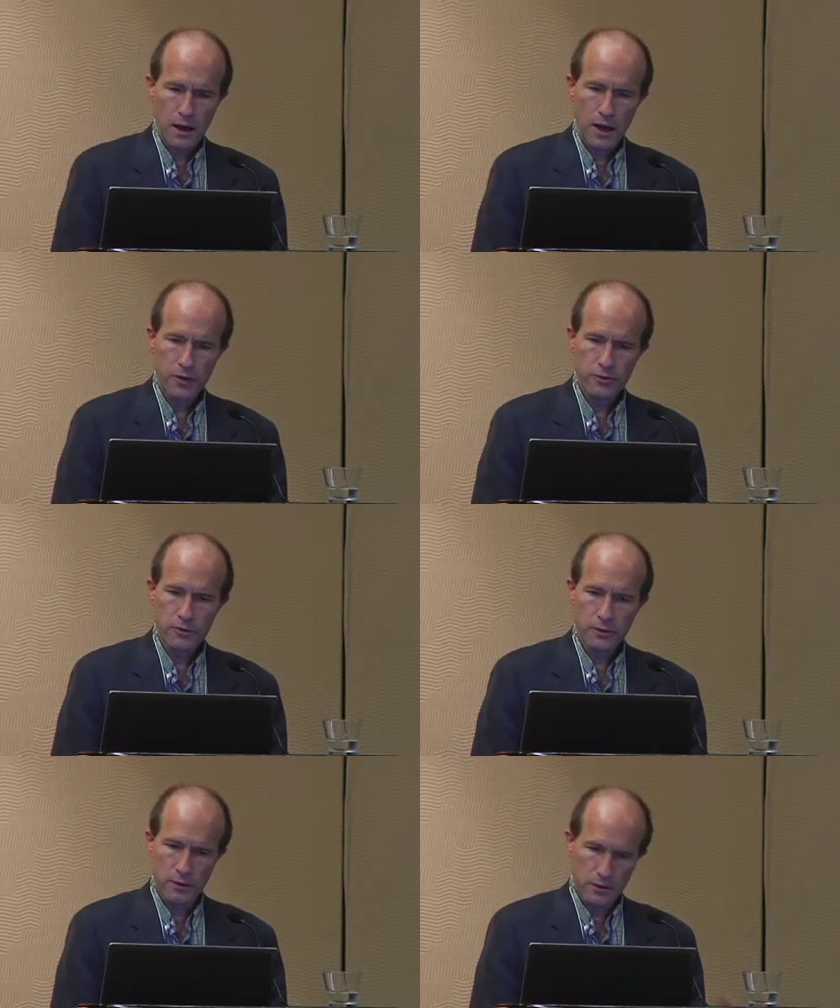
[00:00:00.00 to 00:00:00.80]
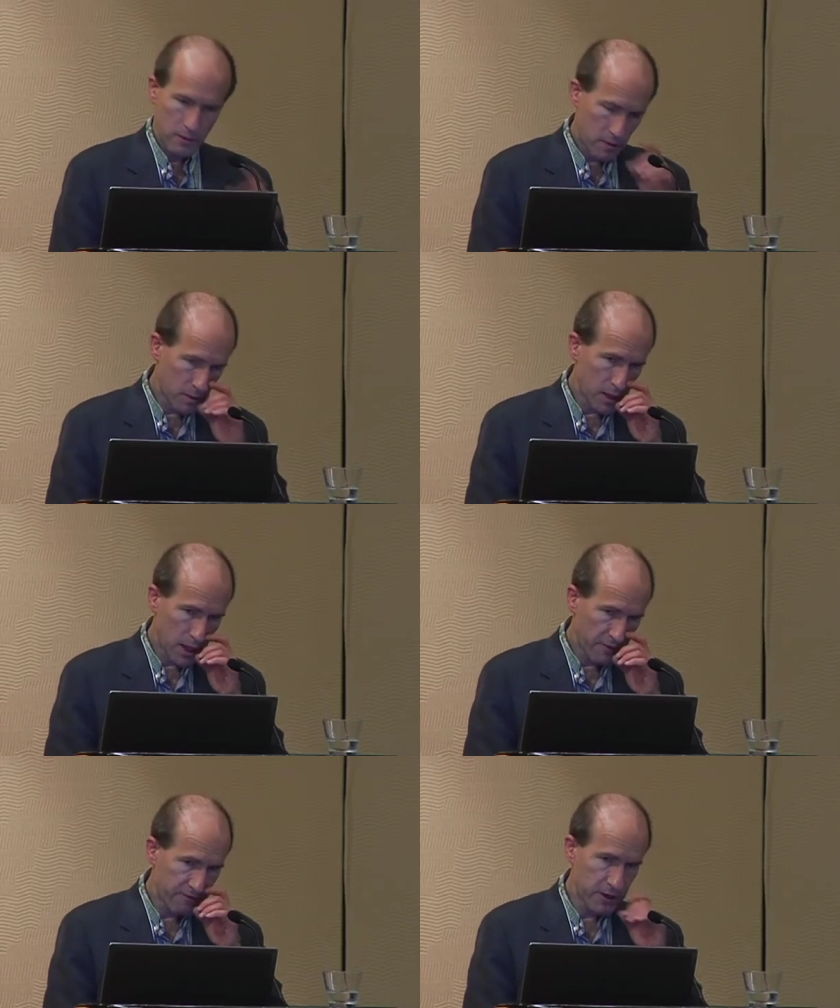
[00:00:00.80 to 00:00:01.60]
Other
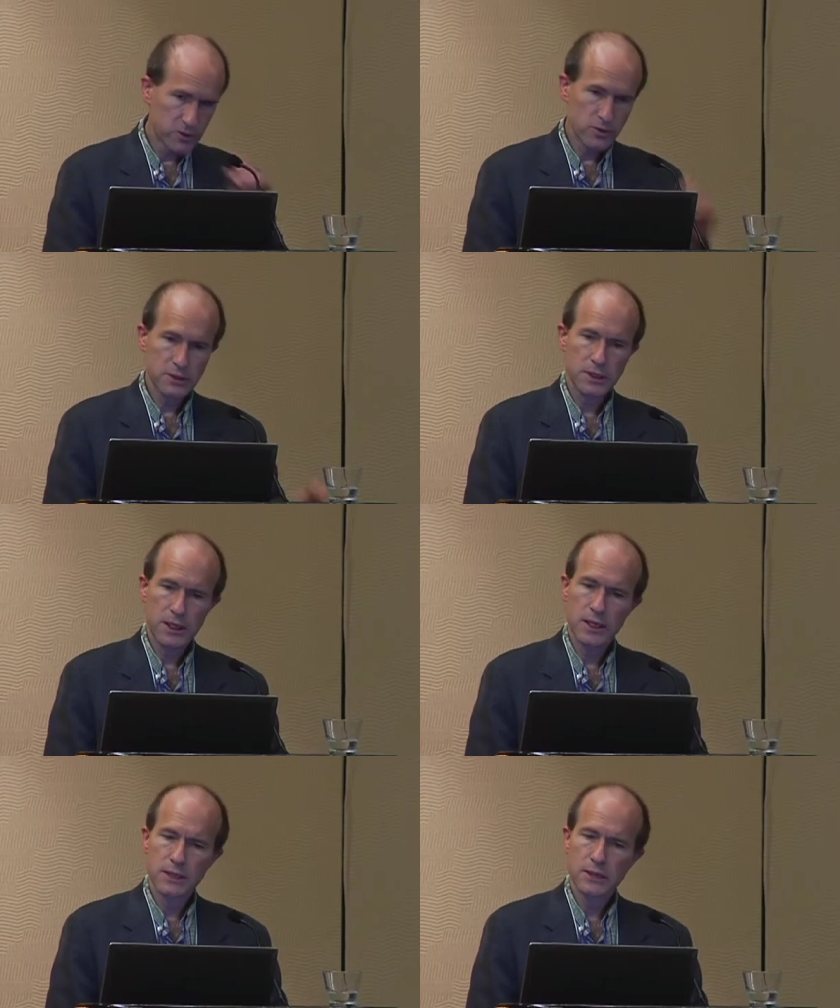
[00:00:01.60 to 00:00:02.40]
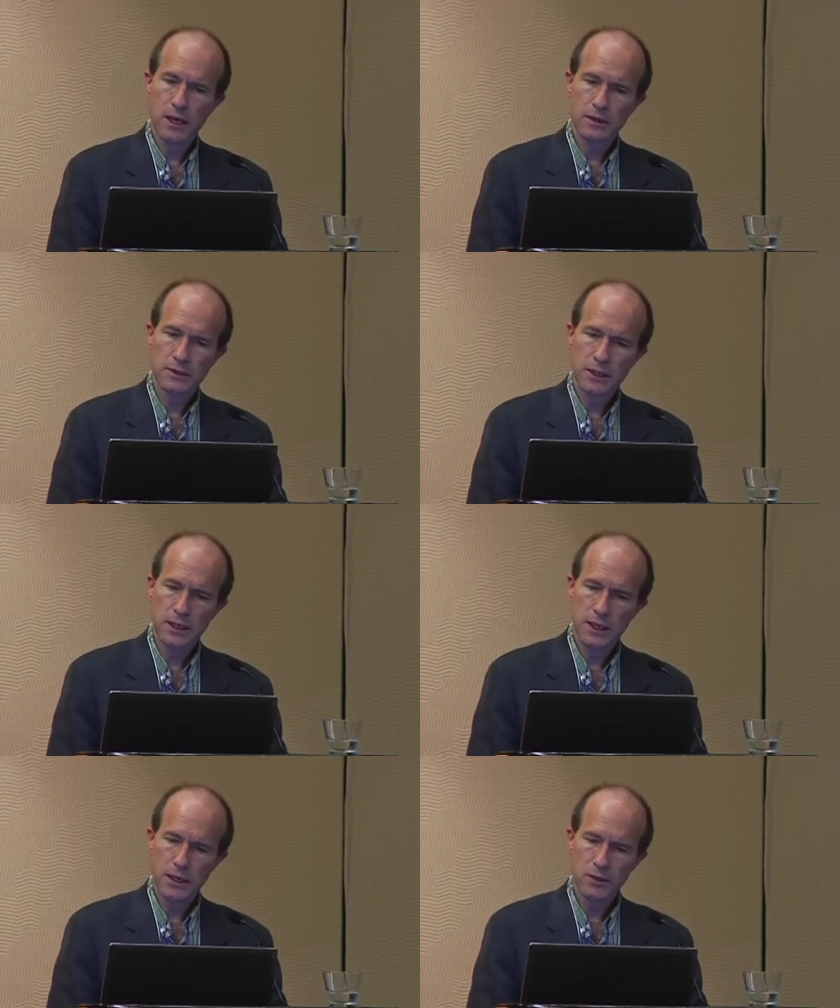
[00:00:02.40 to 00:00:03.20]
features in the skeleton
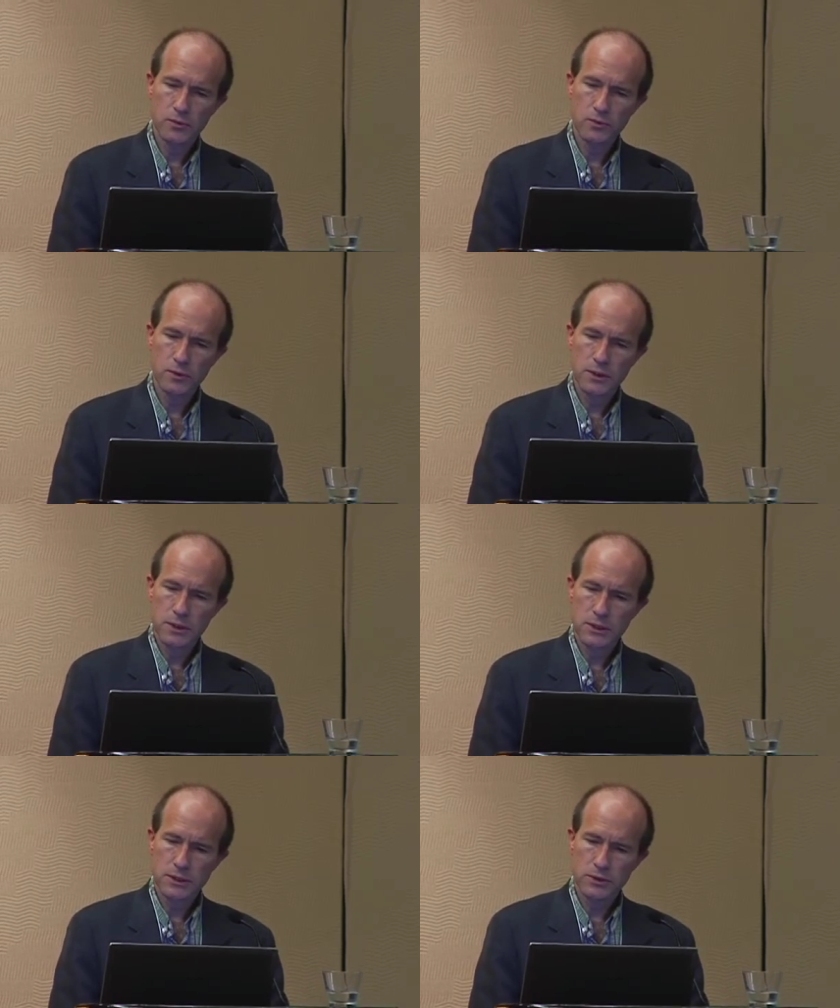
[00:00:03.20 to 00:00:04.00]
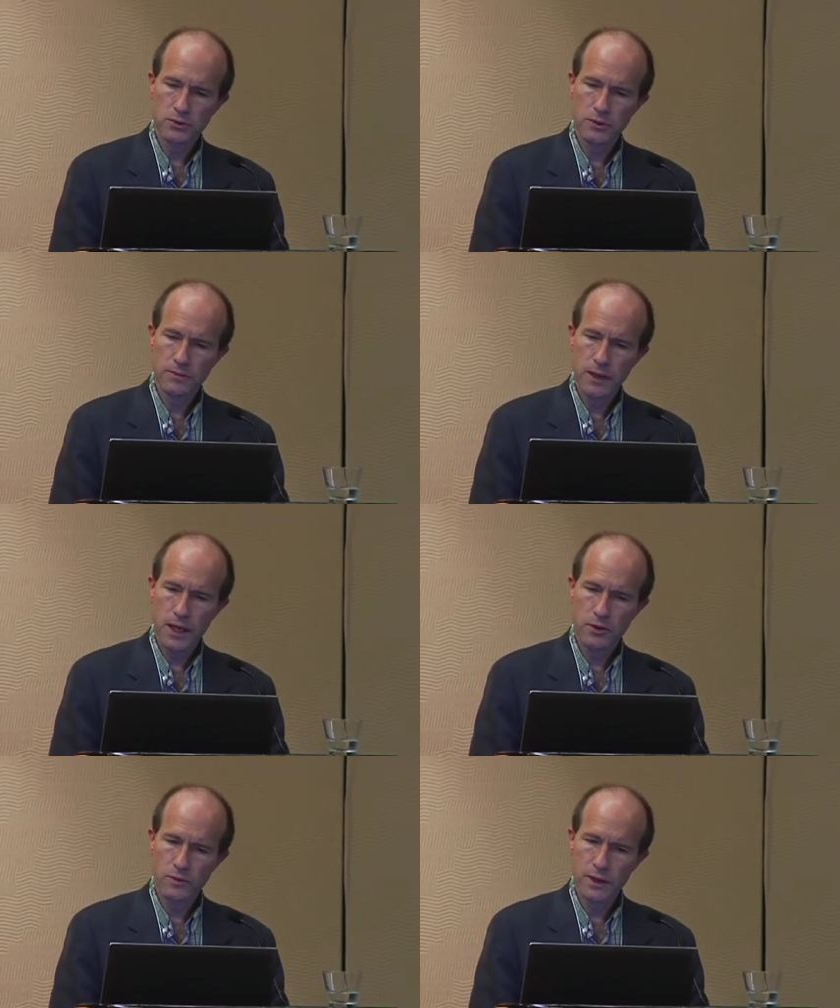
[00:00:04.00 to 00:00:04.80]
can include the sternum
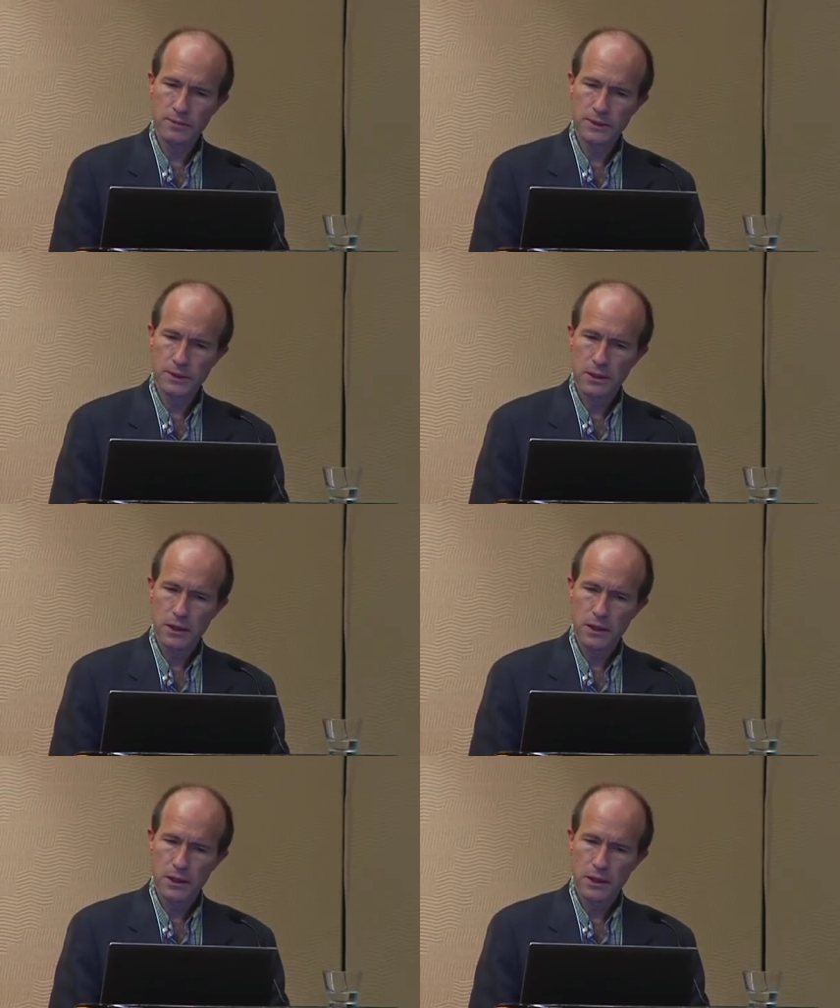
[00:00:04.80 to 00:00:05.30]
and the ribs.